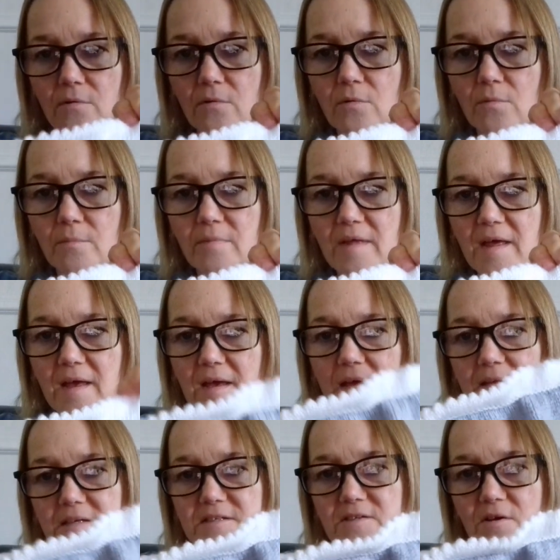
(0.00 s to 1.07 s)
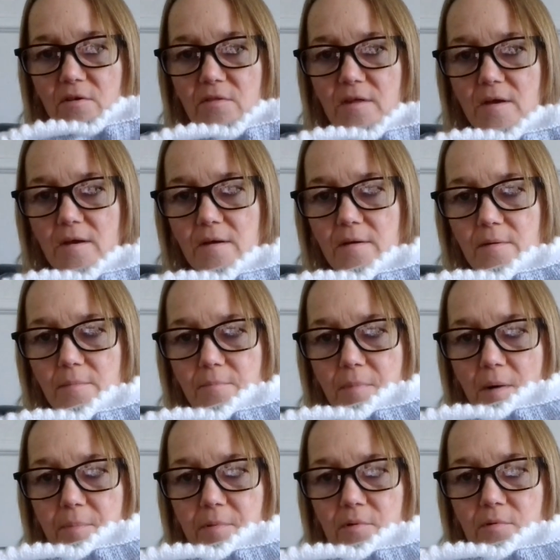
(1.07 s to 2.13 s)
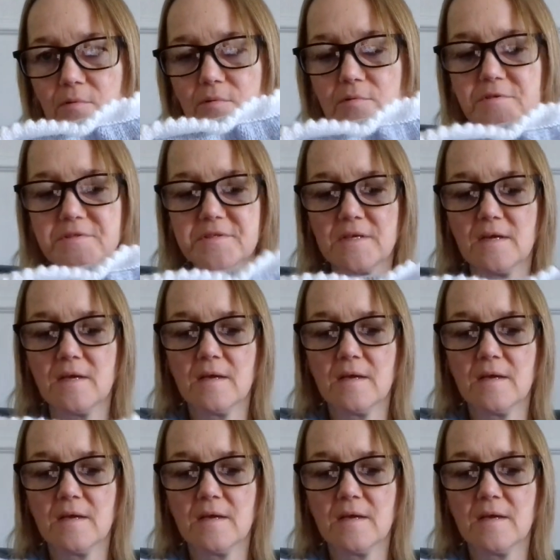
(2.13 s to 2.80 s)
up there, and it's got the bobbles.